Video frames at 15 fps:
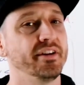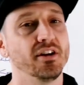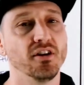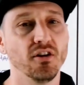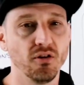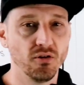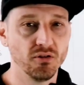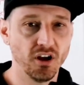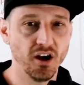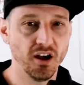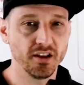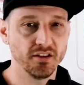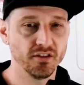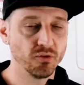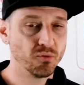a whole lot
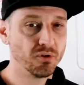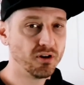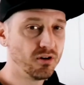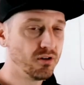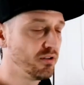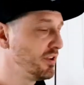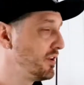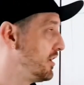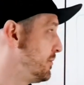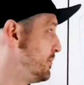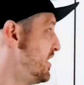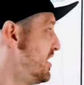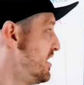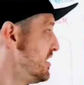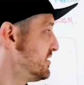in the world.
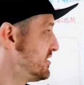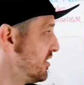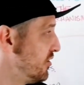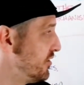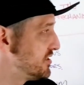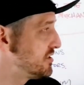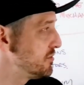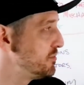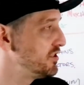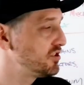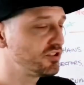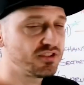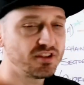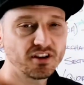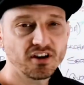So there's some
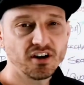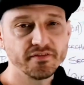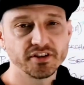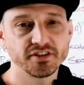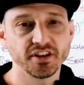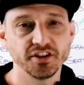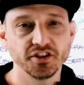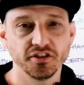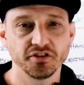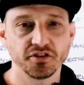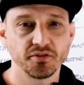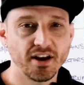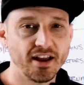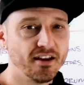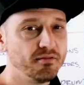interesting conversations
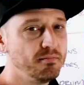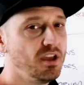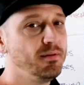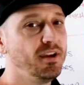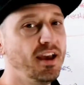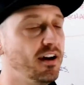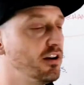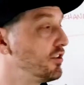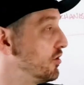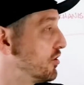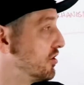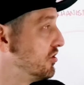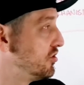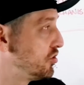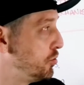around maybe how you
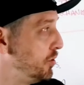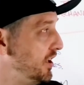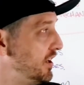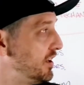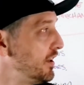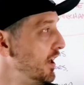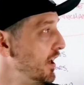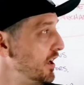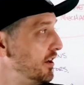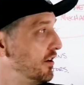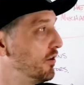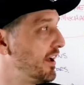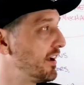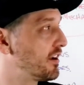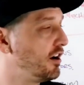could tweak,
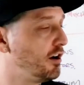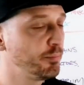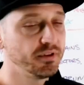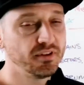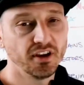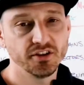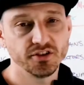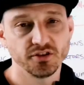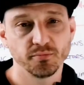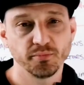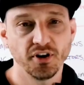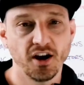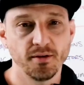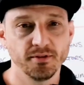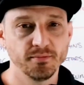that computational
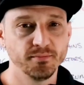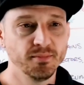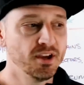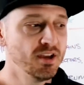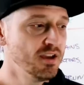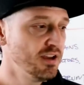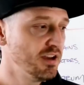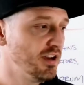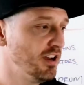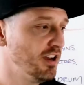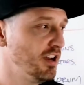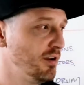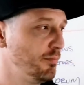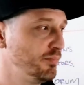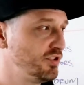problem
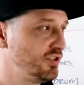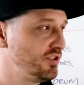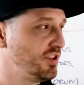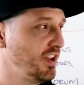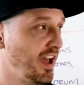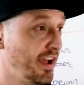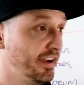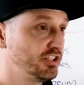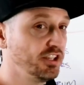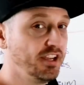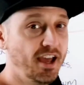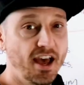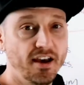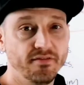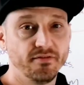to actually
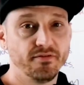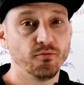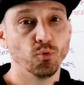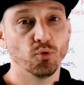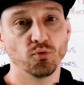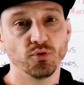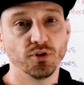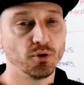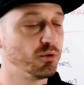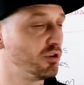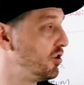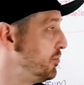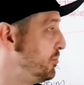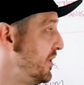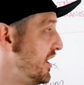have real
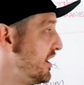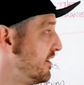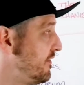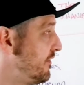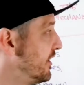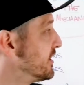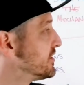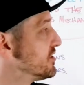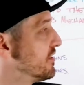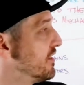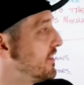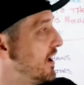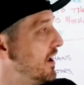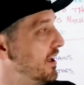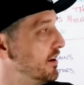world benefit, so
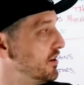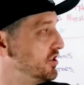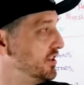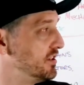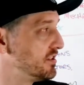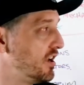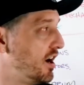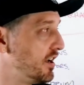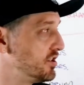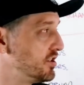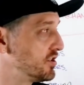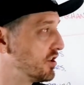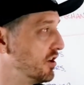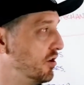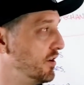that energy is not
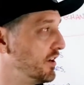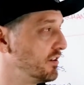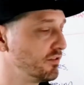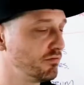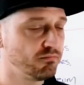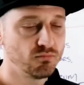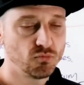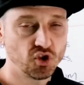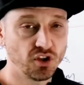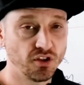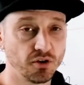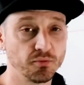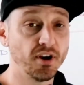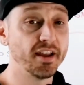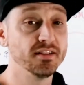just going to the
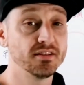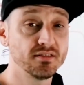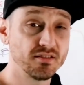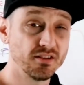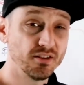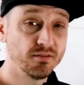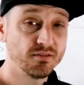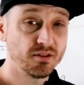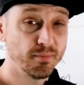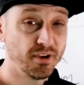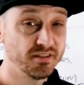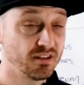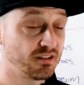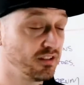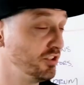rights to
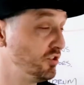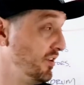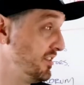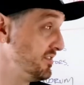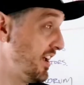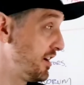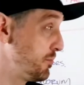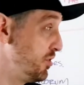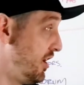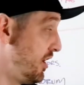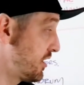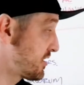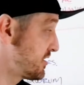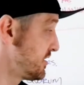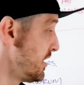basically transact blocks.